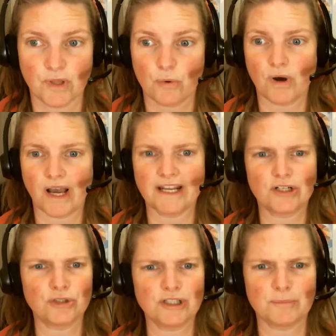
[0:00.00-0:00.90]
Well, I'd
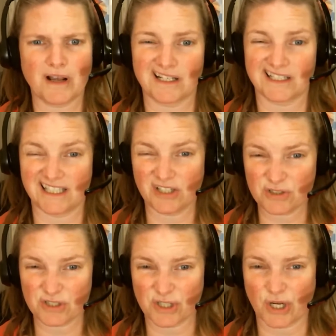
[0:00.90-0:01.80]
heard about it
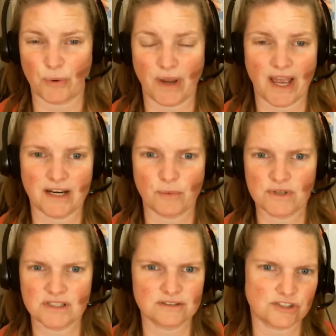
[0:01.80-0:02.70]
years ago, and I
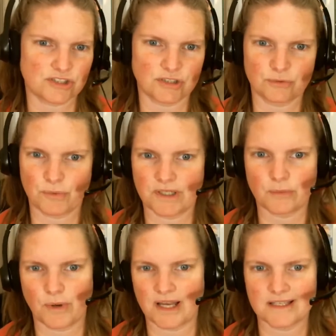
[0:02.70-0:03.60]
wasn't sure what it
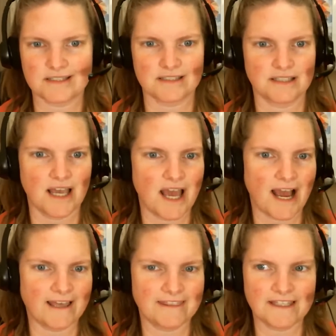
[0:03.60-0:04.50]
was. And
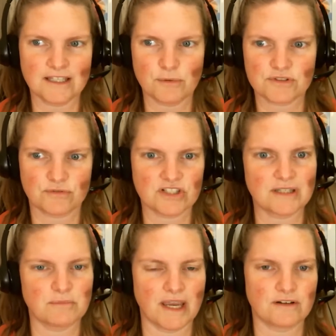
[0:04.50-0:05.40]
I think it was
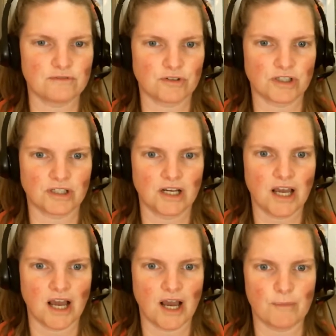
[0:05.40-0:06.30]
originally made for
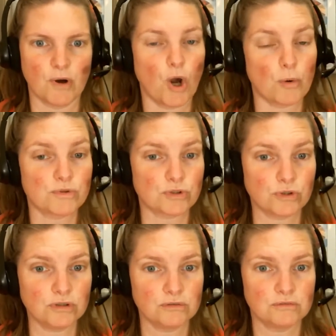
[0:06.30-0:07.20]

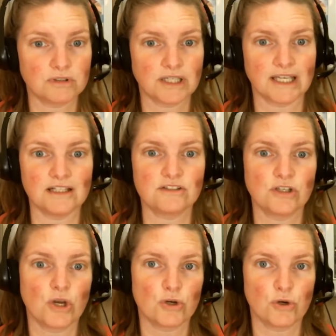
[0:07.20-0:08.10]
homeschool kids
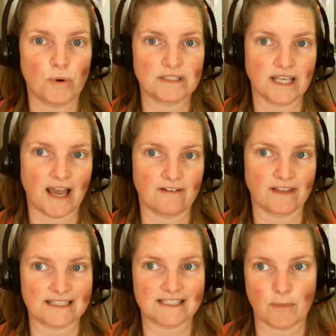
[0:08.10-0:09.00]
who want to have
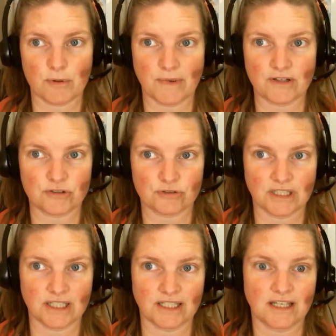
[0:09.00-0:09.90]
like
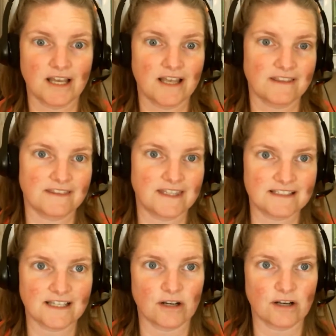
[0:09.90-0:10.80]
supplementary
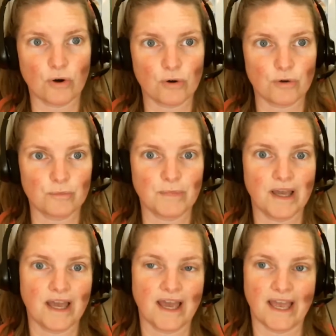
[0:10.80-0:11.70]
things at home.
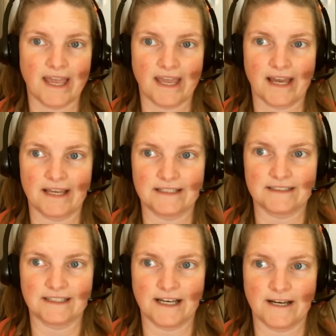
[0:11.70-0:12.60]

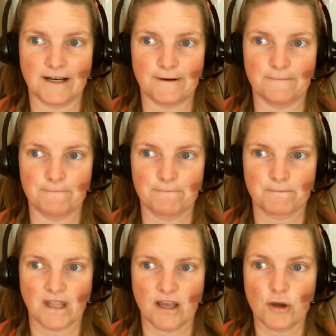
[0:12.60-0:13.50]
And
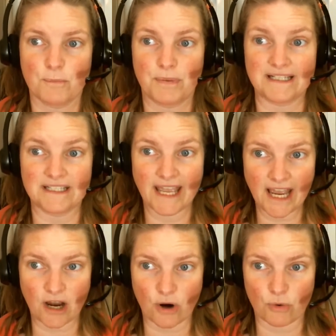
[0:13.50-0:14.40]
but
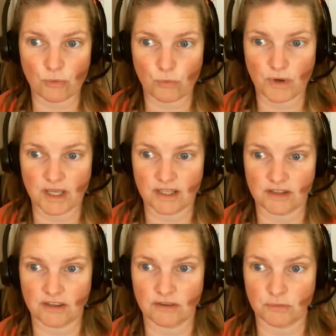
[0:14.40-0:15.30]
now
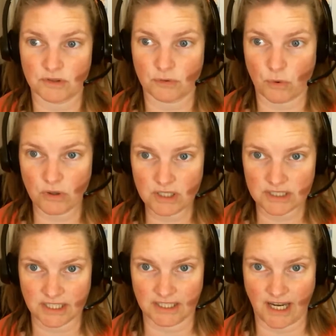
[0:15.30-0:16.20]
with
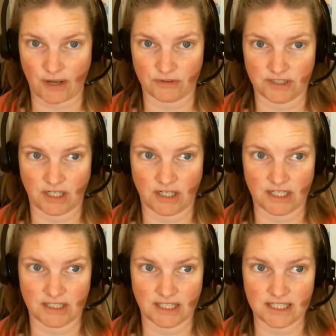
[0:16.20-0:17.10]
quarantine out there,
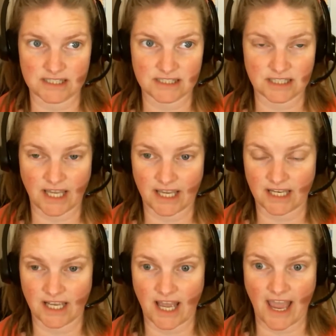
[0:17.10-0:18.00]
it's
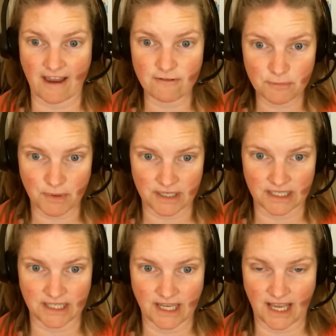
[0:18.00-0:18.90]
like
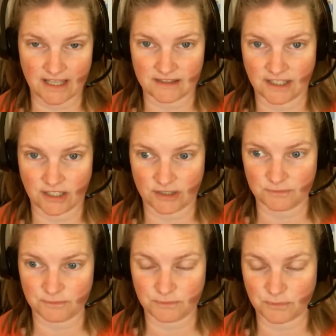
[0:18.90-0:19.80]
everybody and their
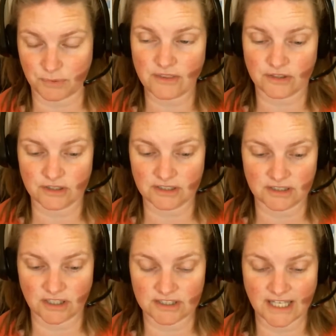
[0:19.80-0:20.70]
brother
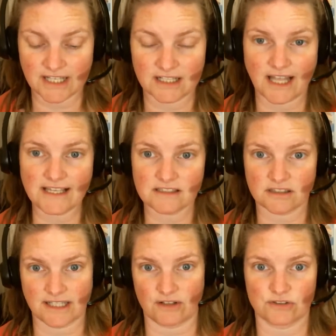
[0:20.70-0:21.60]
are taking classes
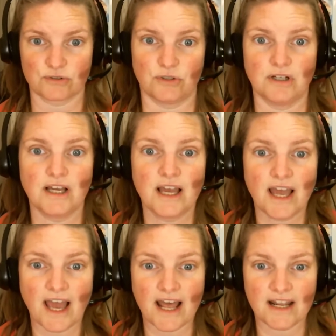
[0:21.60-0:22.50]
on OutSchool.
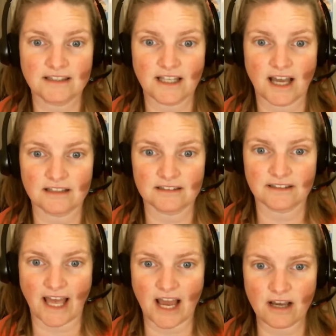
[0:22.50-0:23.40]
And I thought
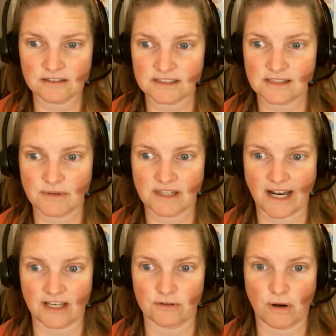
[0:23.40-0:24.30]
that's something that
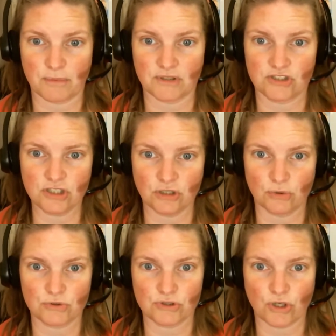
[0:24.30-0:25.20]
I could probably
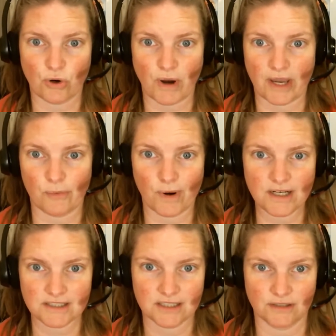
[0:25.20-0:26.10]
do. So I
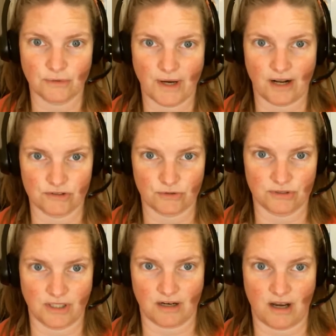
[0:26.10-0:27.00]
went to
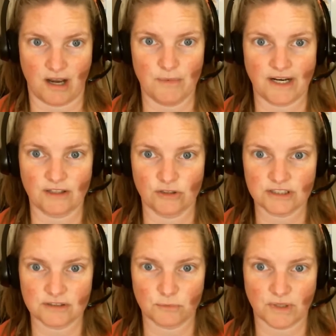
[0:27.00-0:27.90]
outschool.com and I
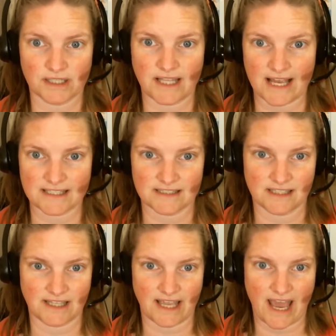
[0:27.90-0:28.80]
looked at what classes
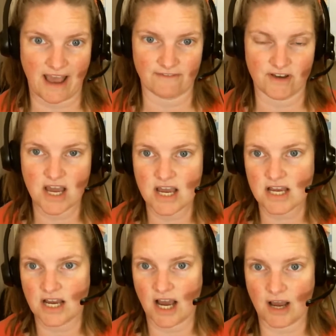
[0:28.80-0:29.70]
that they have
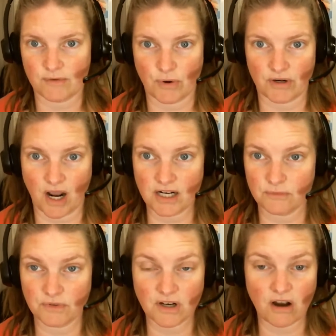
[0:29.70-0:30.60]
going on.
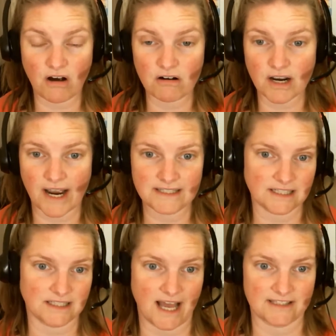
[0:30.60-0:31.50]
And we've got all kinds
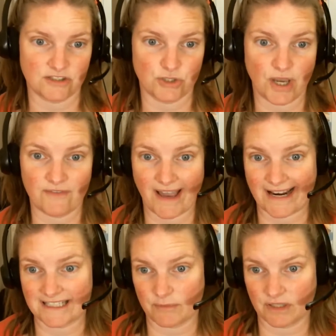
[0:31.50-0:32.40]
of classes. You have
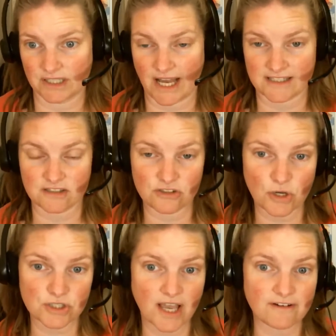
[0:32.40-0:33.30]
academic classes, you
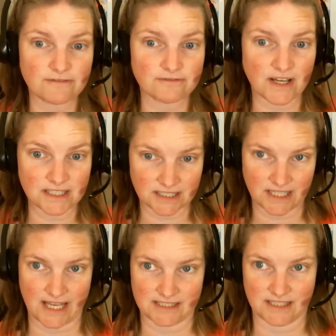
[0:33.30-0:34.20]
also have fun
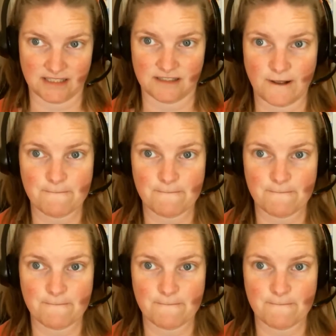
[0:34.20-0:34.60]
classes.